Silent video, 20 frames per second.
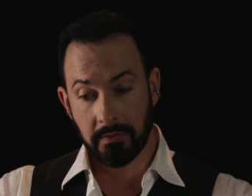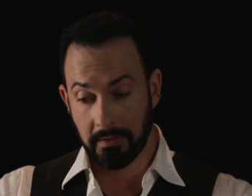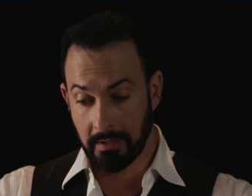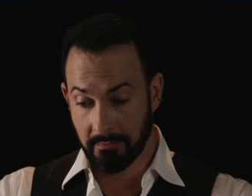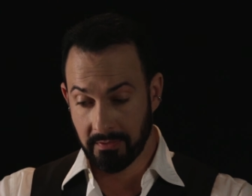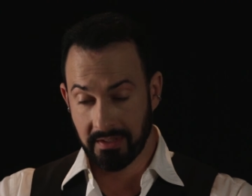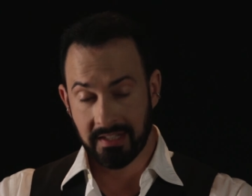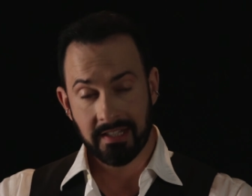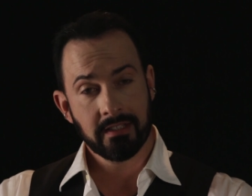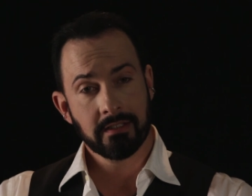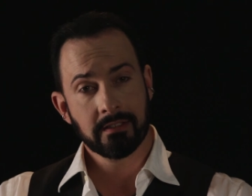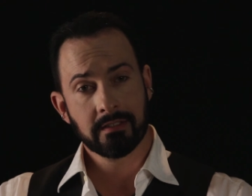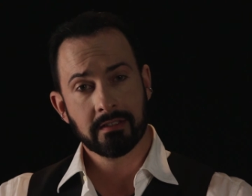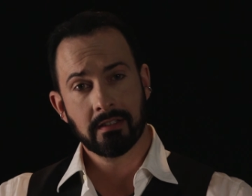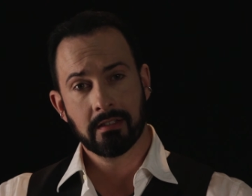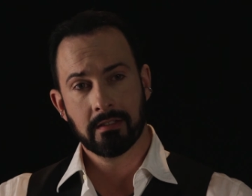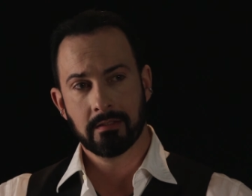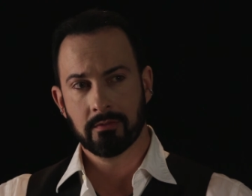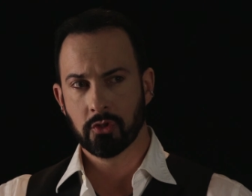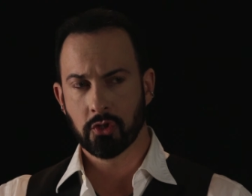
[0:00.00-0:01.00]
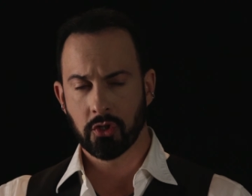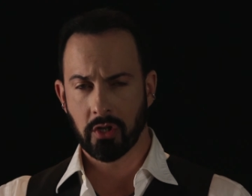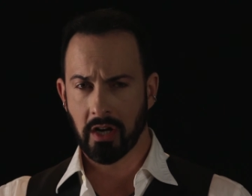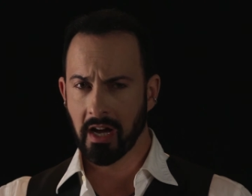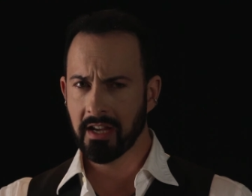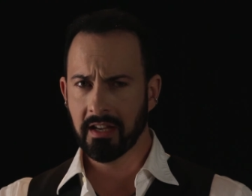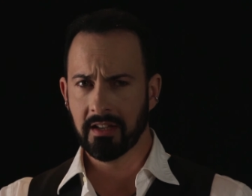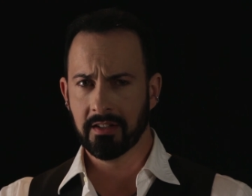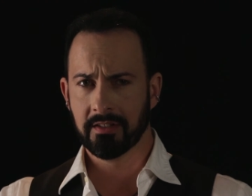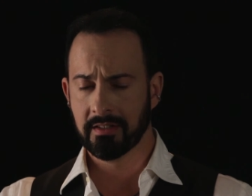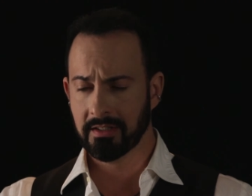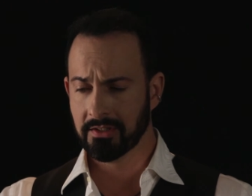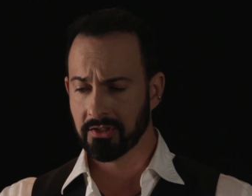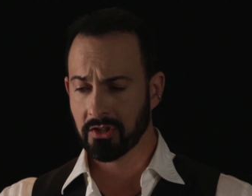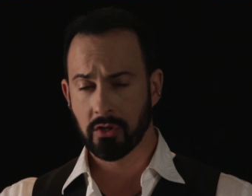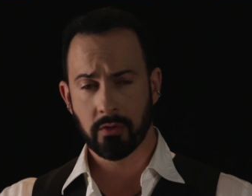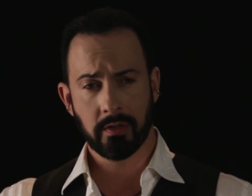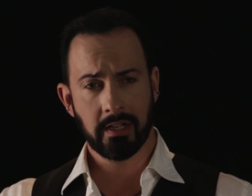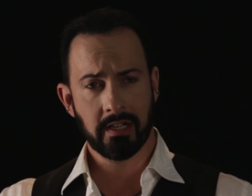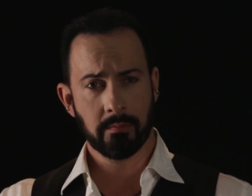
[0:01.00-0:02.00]
If it is, try it. It's
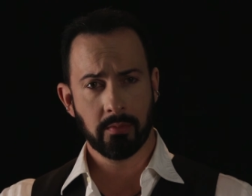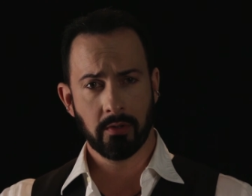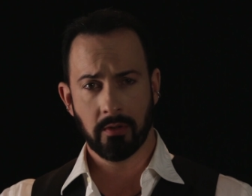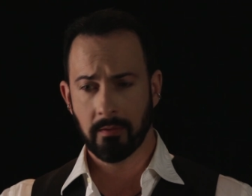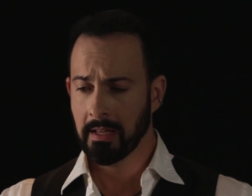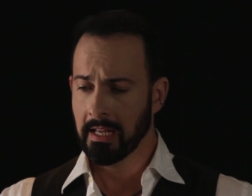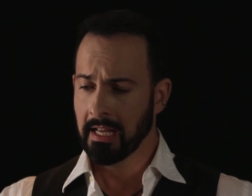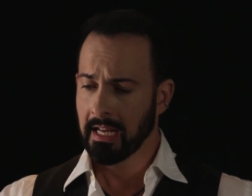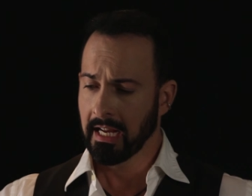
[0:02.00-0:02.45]
incredible.